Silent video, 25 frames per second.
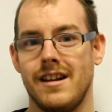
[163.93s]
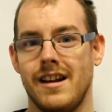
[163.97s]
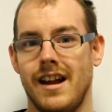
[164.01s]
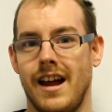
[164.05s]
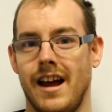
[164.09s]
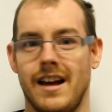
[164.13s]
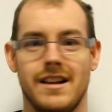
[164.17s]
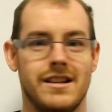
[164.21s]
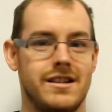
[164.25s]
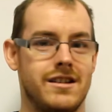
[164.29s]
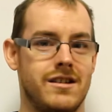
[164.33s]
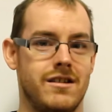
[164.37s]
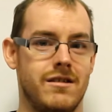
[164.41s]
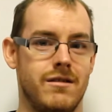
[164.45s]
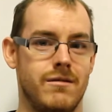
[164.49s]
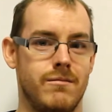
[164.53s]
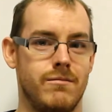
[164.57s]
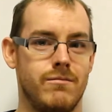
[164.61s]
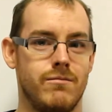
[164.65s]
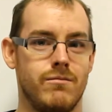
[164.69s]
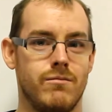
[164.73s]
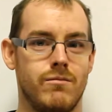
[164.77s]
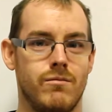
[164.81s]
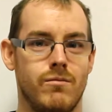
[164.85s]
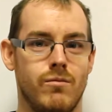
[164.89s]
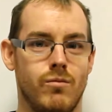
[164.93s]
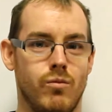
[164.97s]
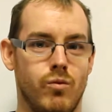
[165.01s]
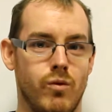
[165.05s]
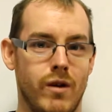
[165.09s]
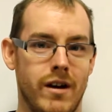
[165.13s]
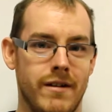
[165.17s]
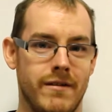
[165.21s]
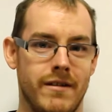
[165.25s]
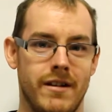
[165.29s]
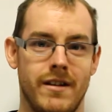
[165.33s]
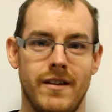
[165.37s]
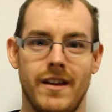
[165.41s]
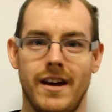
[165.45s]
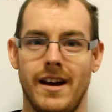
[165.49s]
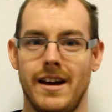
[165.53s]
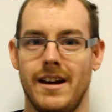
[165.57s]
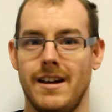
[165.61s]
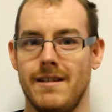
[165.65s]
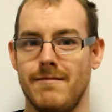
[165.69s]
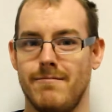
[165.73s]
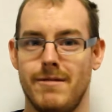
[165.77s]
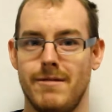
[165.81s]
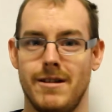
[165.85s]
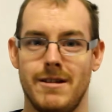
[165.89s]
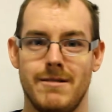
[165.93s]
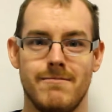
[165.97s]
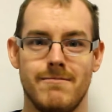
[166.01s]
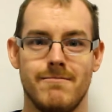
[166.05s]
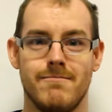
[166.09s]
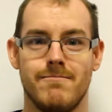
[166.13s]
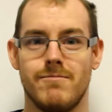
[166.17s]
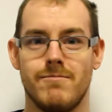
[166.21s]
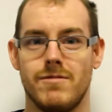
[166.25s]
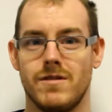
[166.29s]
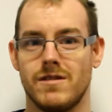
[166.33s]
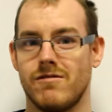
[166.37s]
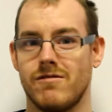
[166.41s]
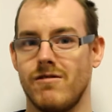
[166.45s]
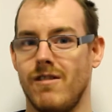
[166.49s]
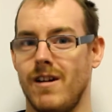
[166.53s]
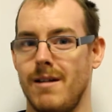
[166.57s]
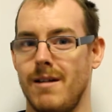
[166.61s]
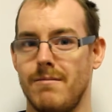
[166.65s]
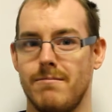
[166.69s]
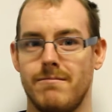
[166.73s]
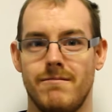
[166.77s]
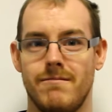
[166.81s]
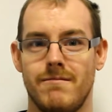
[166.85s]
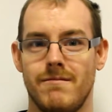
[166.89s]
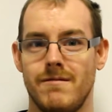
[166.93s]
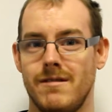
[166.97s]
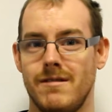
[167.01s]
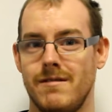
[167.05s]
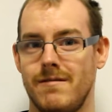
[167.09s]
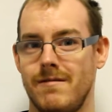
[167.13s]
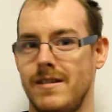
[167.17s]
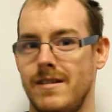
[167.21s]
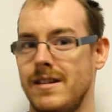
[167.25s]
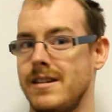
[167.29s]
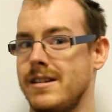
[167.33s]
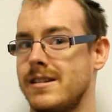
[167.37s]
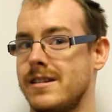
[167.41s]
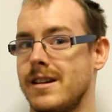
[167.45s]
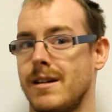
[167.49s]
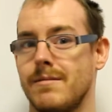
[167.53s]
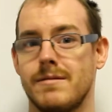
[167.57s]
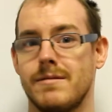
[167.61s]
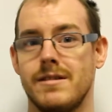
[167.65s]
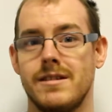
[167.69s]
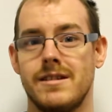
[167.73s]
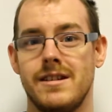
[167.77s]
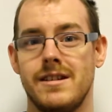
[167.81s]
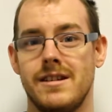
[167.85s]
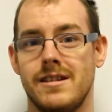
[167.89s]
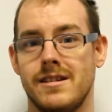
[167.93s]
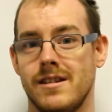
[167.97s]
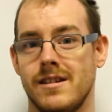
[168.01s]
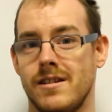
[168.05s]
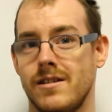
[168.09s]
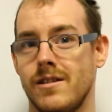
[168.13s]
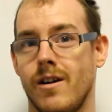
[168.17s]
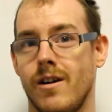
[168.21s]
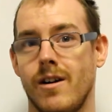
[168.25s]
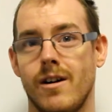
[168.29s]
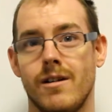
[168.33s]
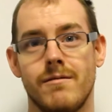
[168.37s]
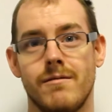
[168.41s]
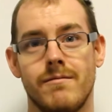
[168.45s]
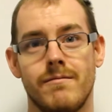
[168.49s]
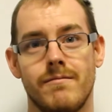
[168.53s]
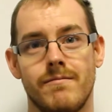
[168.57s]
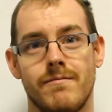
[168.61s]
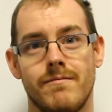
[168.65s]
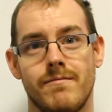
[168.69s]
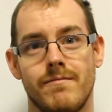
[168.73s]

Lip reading: as to whether they have been prescribed these substances or not.